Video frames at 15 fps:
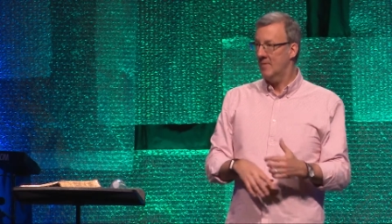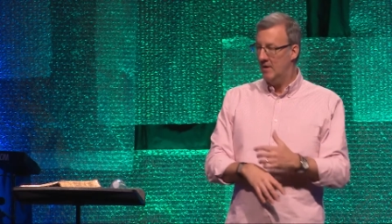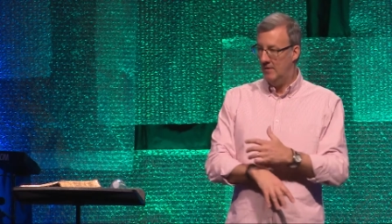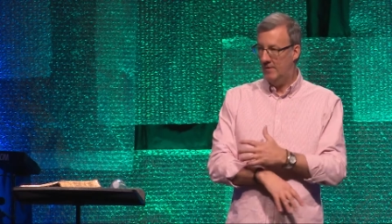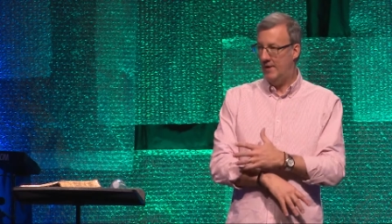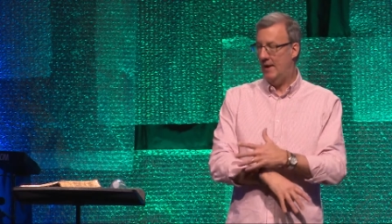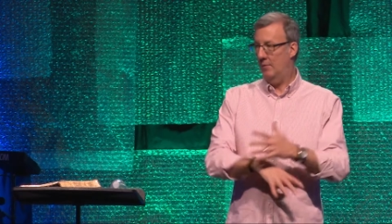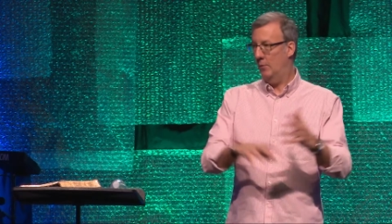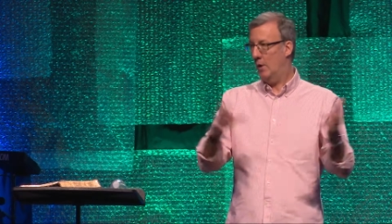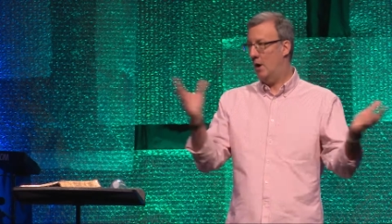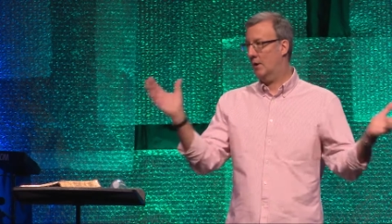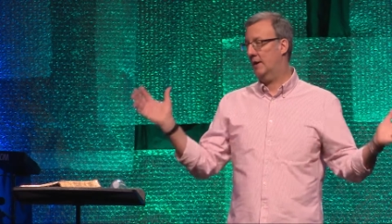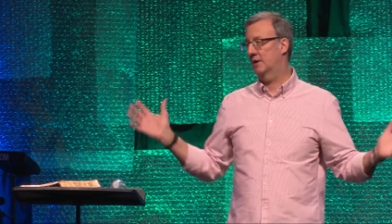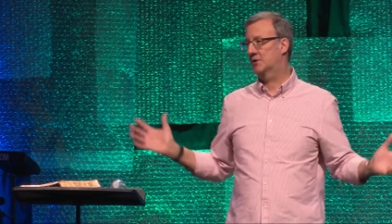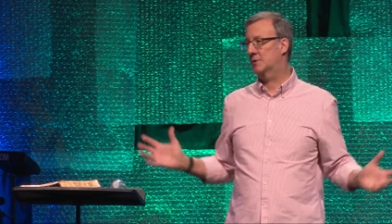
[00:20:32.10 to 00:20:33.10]
then we
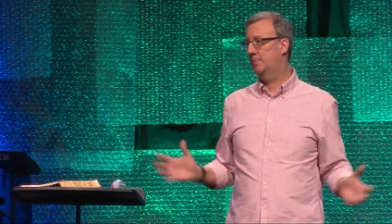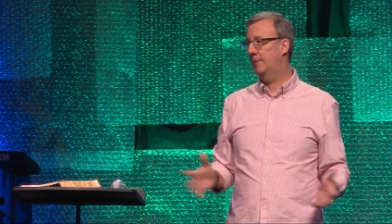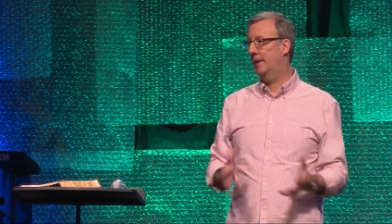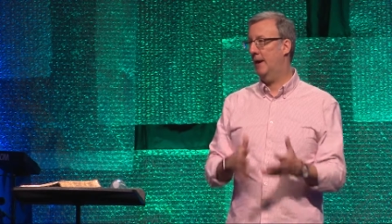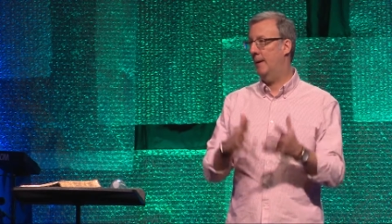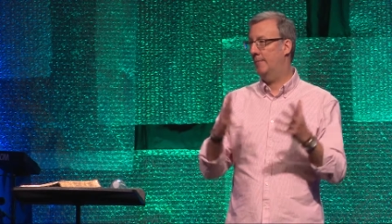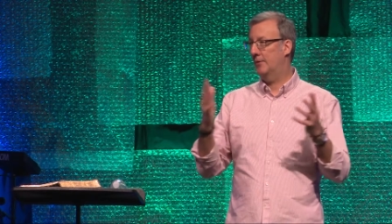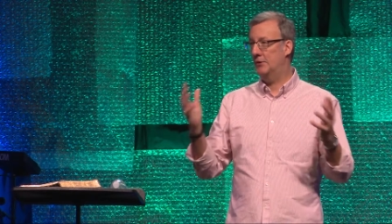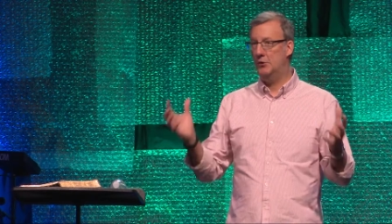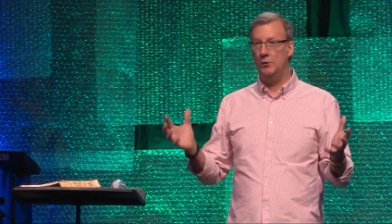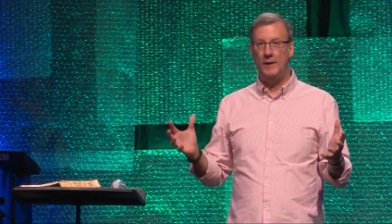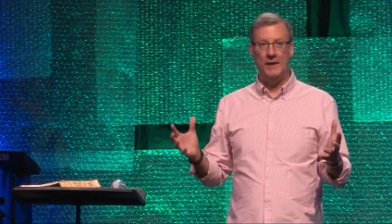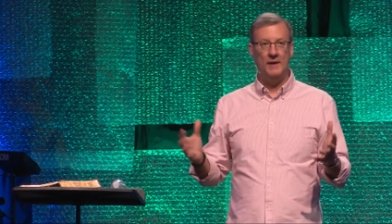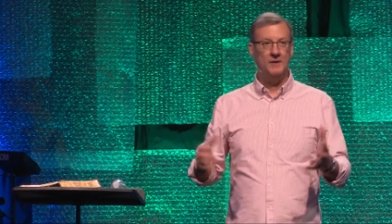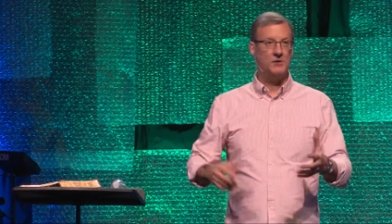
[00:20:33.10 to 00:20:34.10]
all kind of split up the
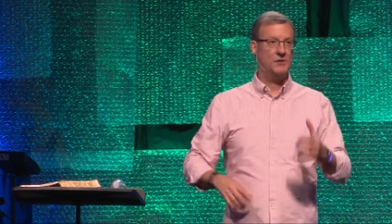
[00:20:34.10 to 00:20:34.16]
duties.